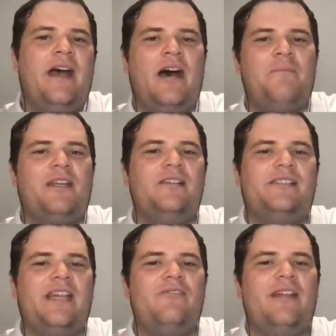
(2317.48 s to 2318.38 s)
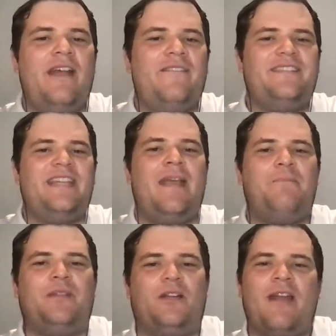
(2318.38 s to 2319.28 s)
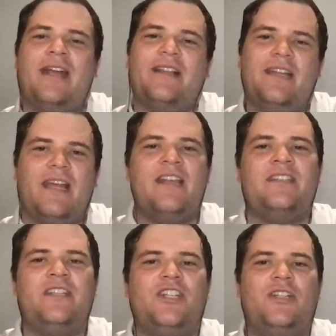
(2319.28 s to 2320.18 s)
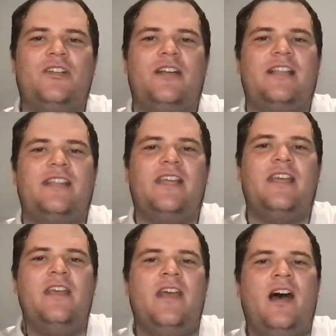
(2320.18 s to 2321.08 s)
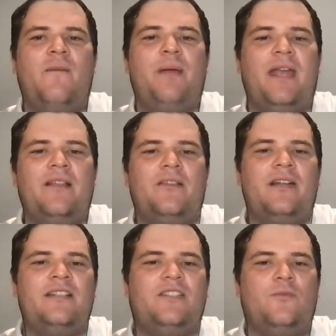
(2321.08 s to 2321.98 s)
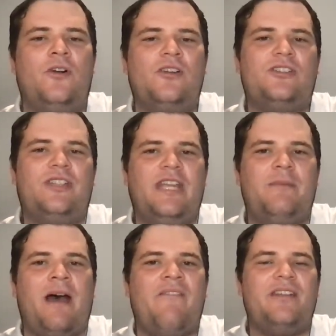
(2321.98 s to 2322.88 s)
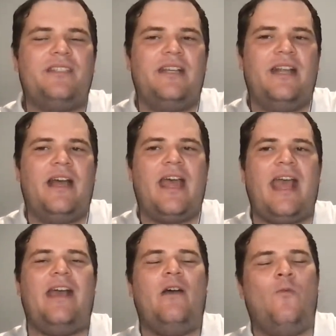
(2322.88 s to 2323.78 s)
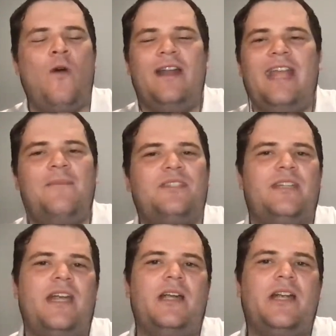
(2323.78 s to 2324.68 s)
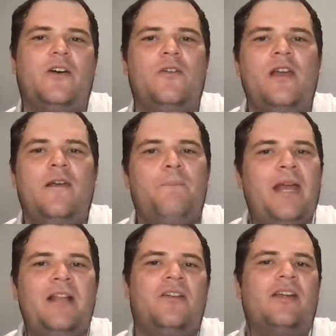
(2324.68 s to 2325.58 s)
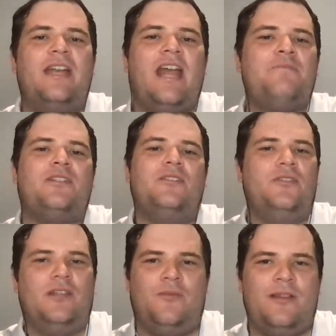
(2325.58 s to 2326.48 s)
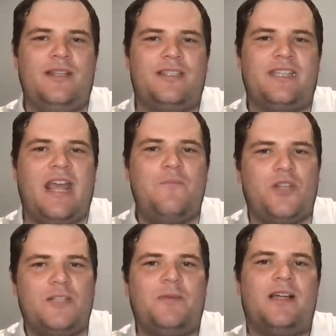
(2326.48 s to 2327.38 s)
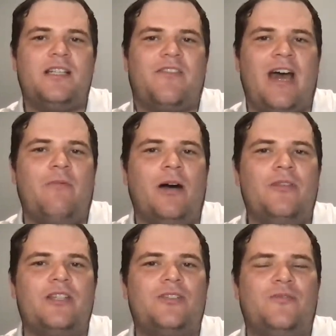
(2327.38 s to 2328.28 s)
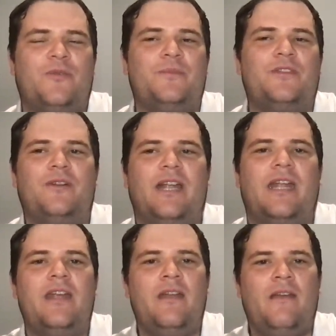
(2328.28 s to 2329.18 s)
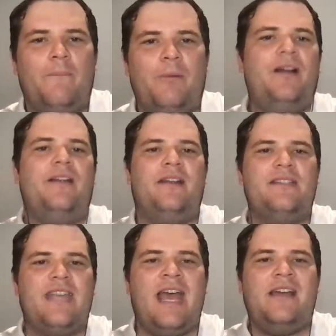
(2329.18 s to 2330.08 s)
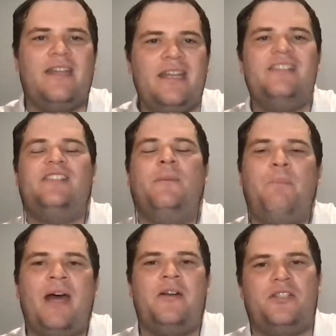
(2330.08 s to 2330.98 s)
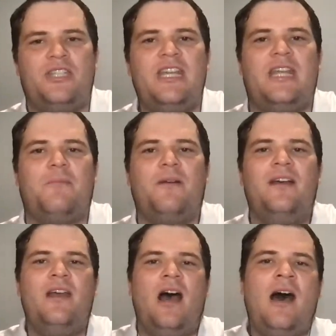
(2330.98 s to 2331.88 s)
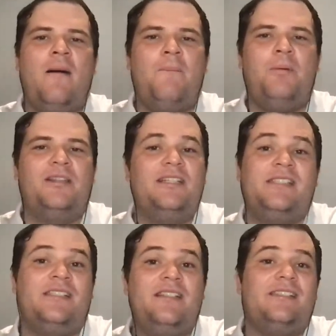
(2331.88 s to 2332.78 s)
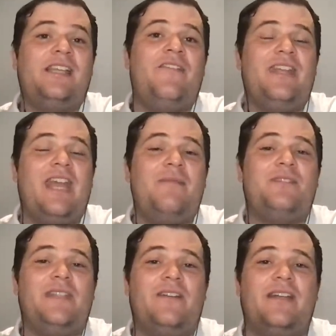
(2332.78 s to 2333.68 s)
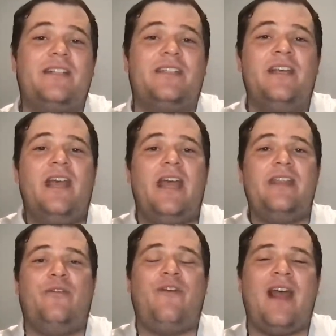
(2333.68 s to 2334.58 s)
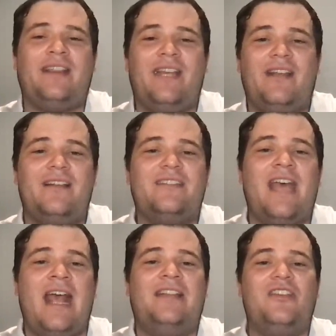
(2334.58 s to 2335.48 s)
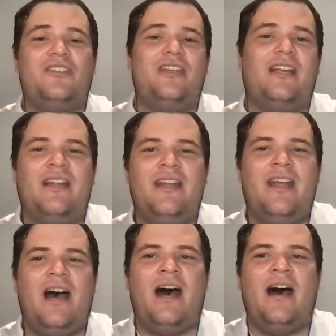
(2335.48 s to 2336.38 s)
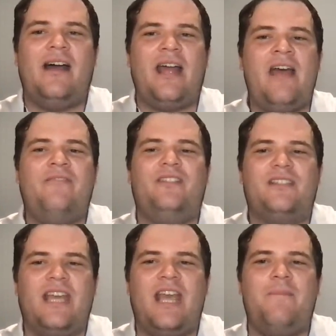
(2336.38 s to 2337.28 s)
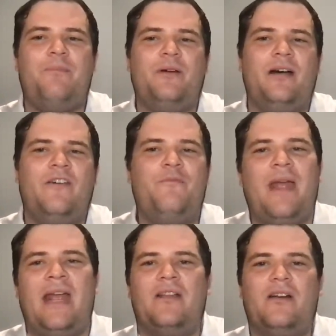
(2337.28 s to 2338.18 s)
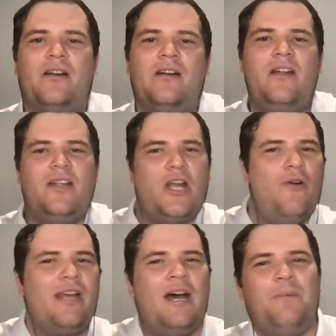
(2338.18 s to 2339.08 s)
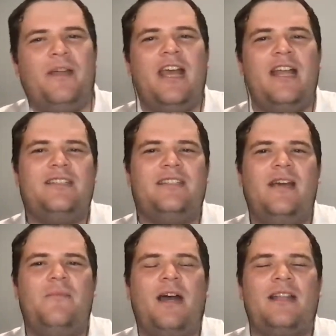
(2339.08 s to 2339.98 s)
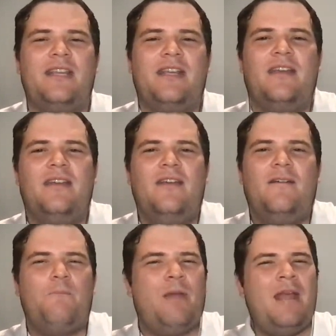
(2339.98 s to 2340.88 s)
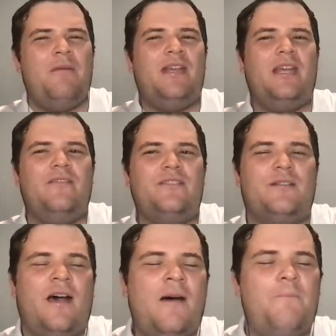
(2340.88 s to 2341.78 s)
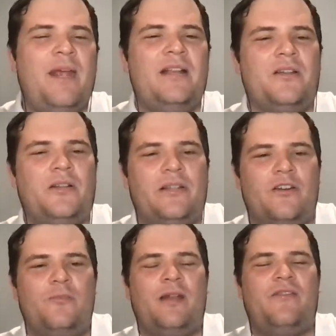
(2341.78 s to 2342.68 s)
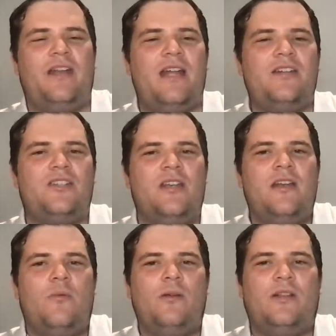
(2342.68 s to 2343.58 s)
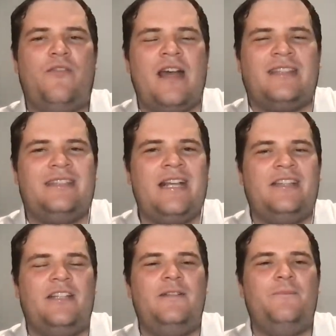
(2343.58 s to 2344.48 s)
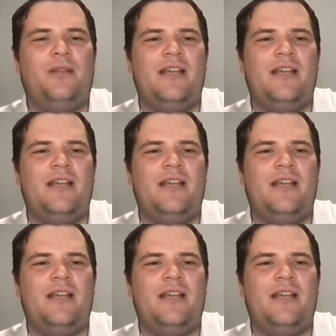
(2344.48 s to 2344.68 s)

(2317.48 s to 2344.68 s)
Because they don't have tape directly against each other. And I think Baylor is the worst team. Obviously, in a one-game scenario, Baylor can absolutely win this game just because of how well they shoot from three. But Gonzaga is the better team. But this isn't a 7-game series. And the fact that Gonzaga doesn't have the tape of Baylor going up against them, I think maybe gives Baylor a little bit of an edge with the fact that they didn't play